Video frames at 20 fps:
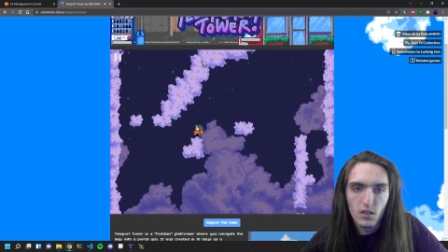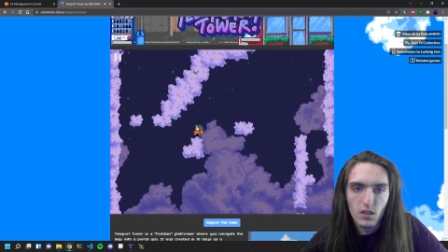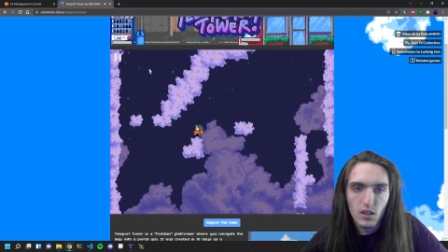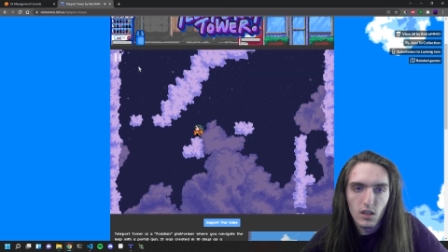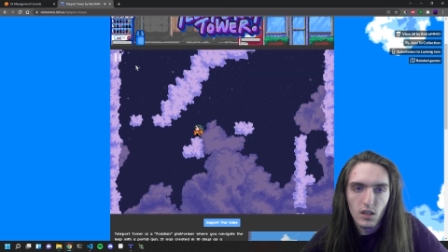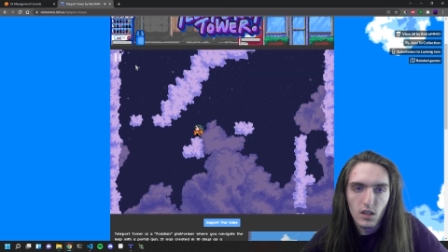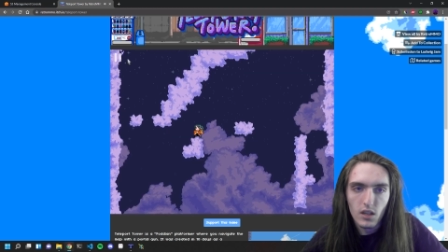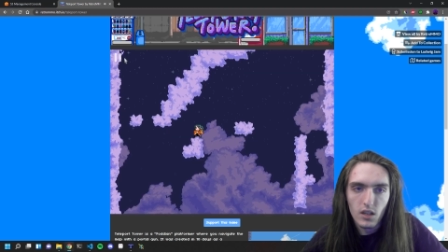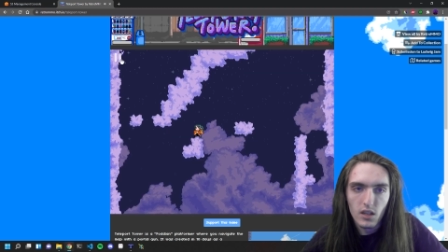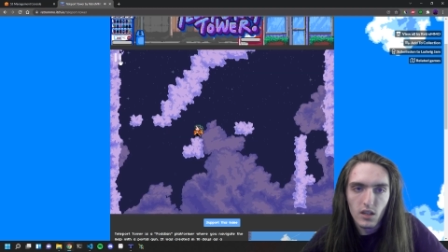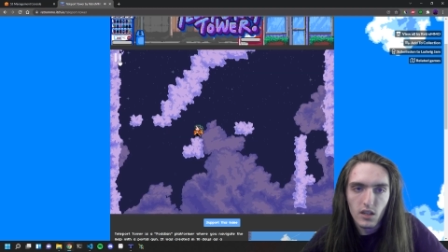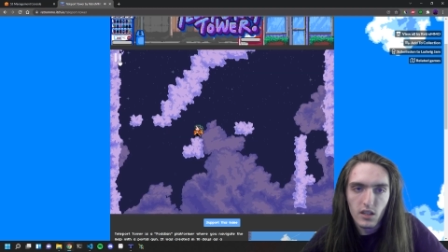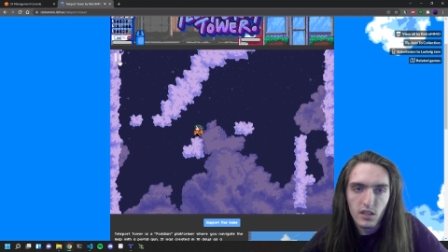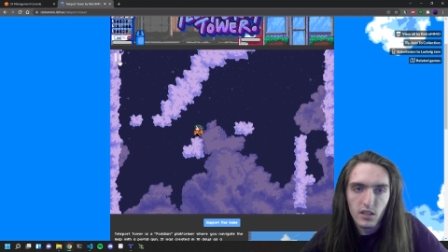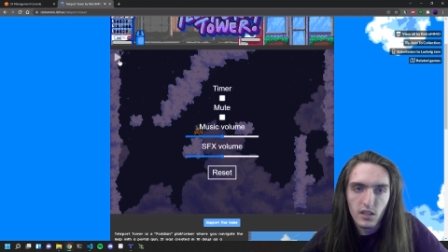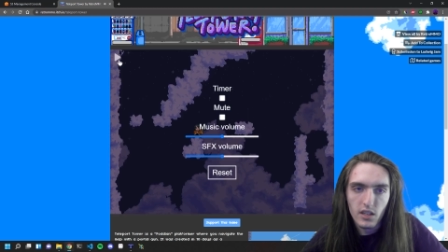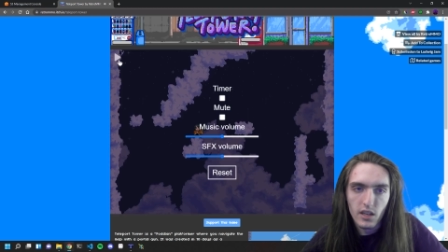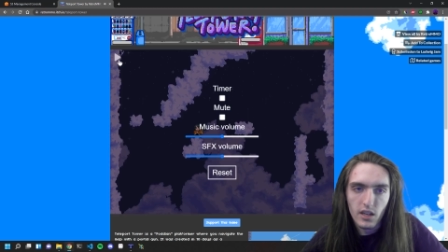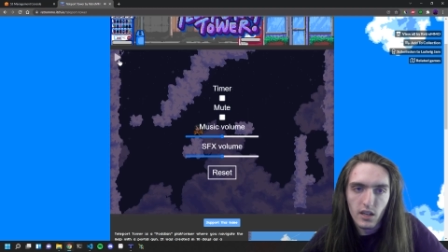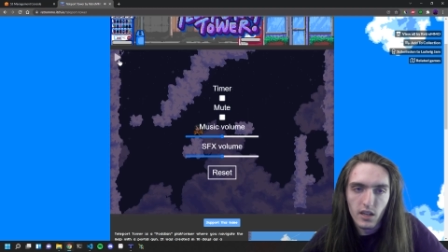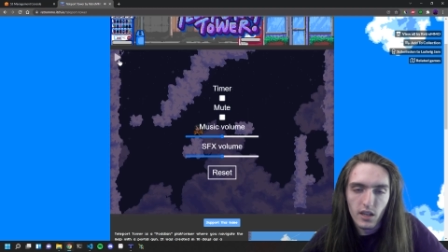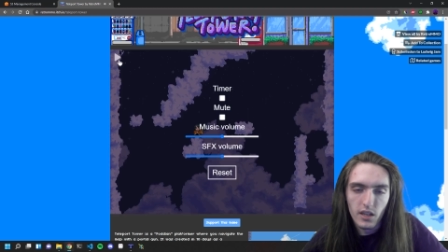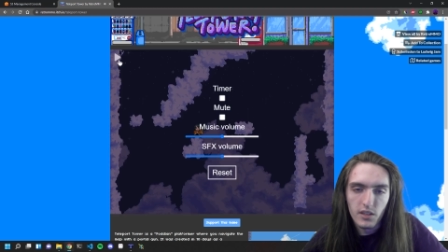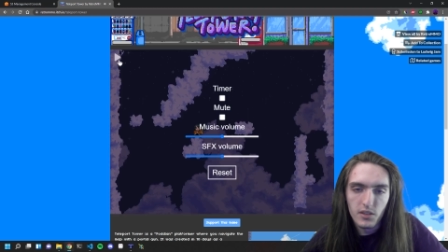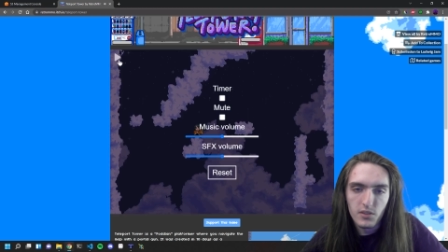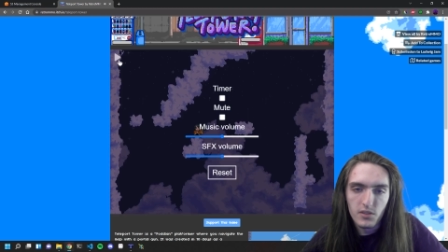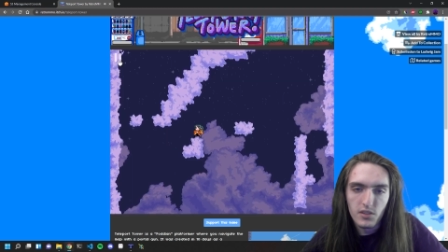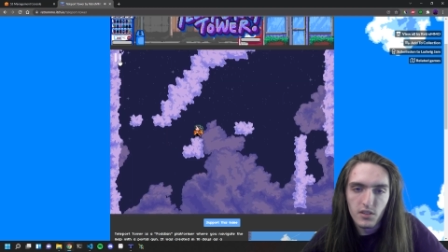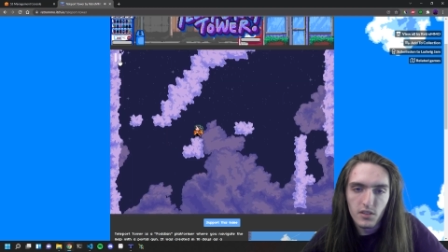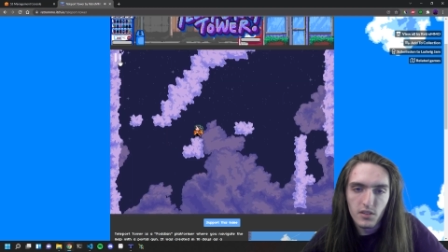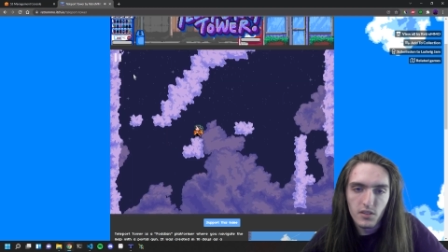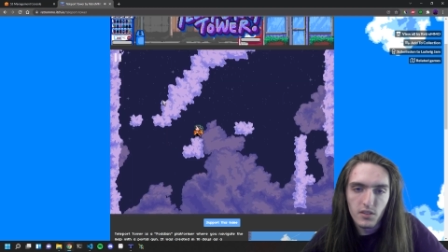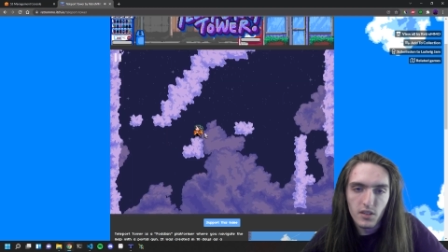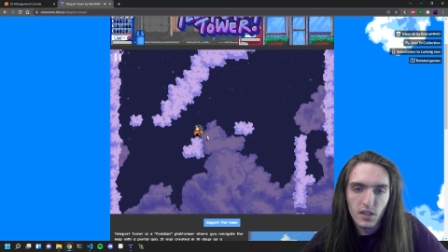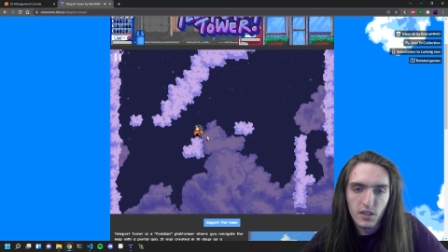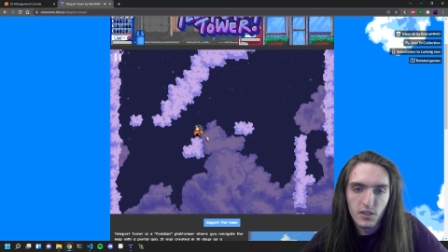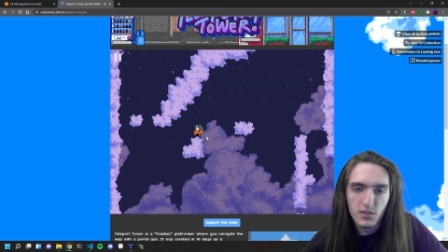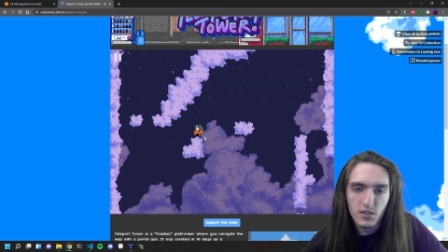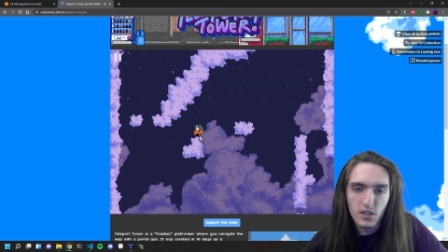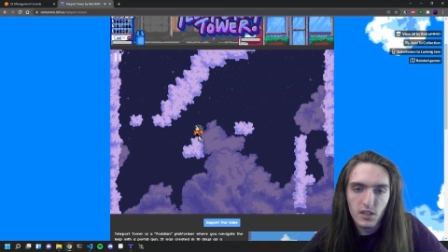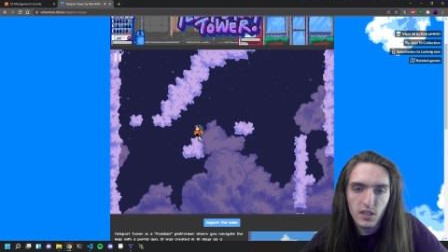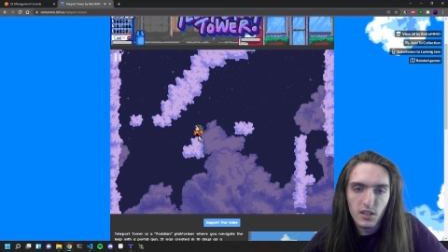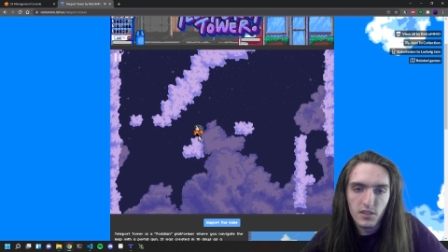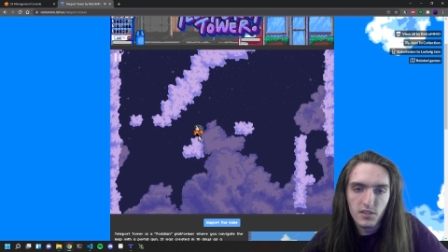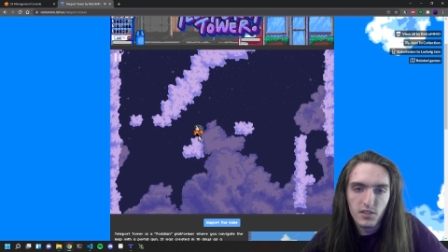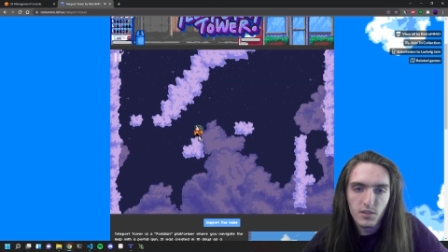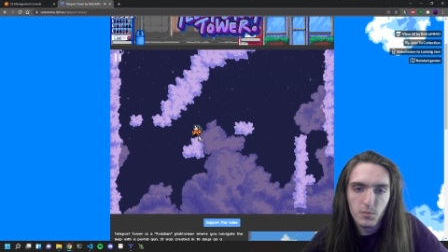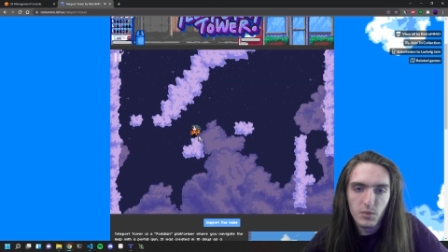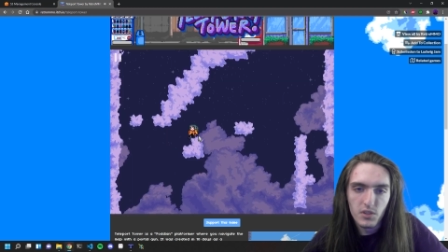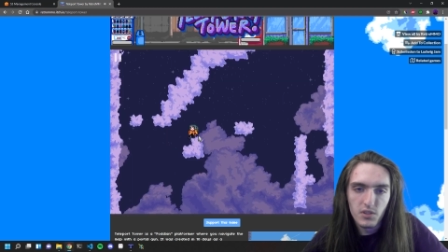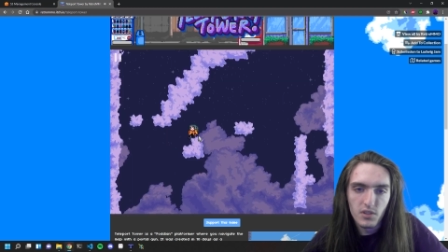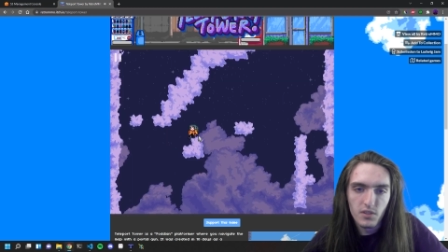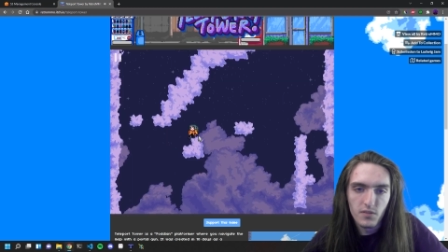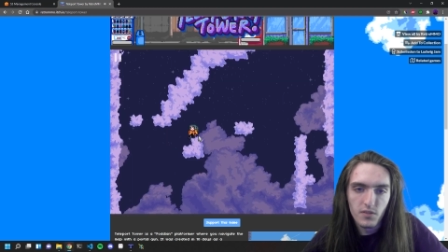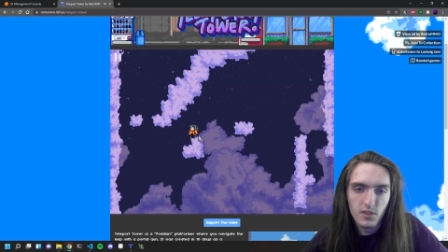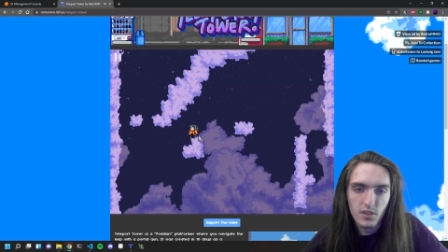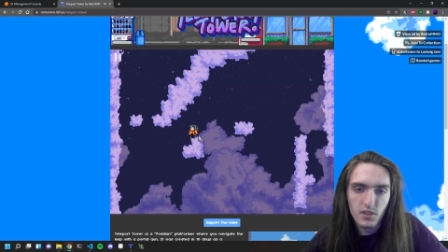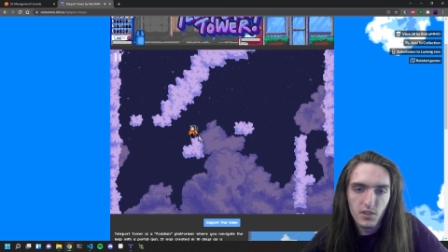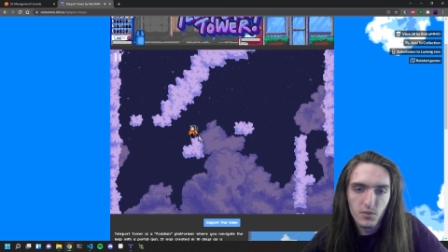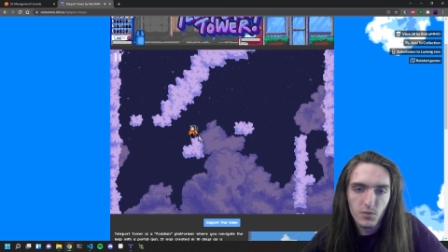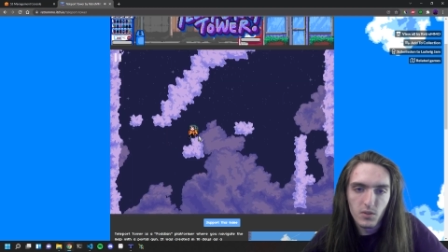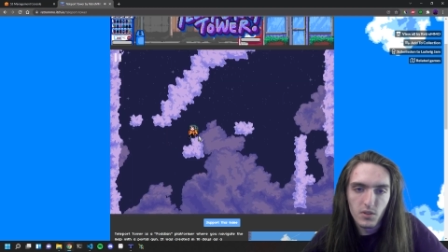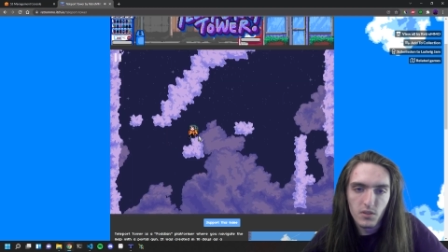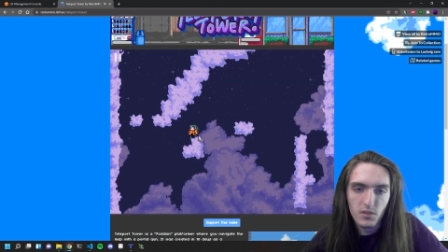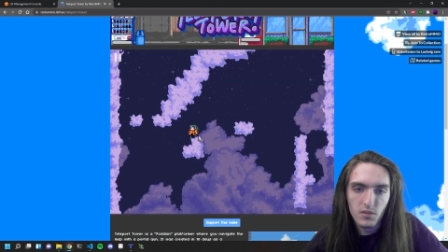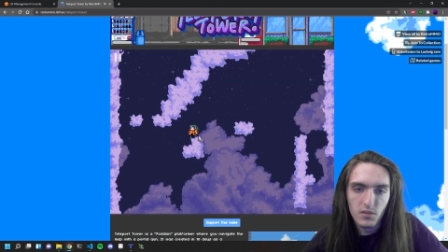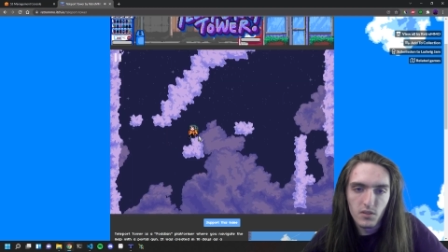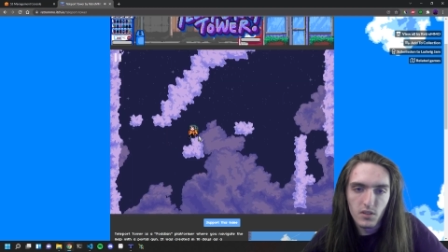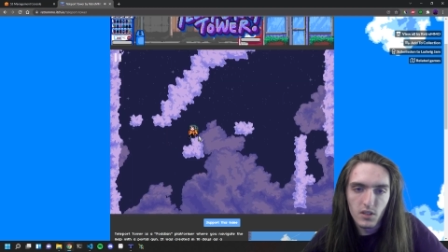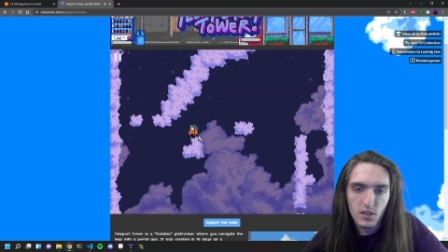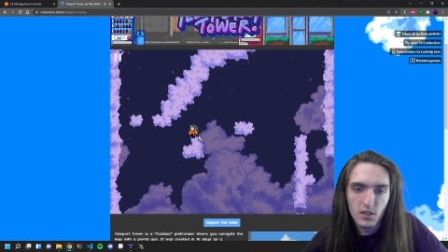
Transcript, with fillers: Yeah, I used a custom engine for this one,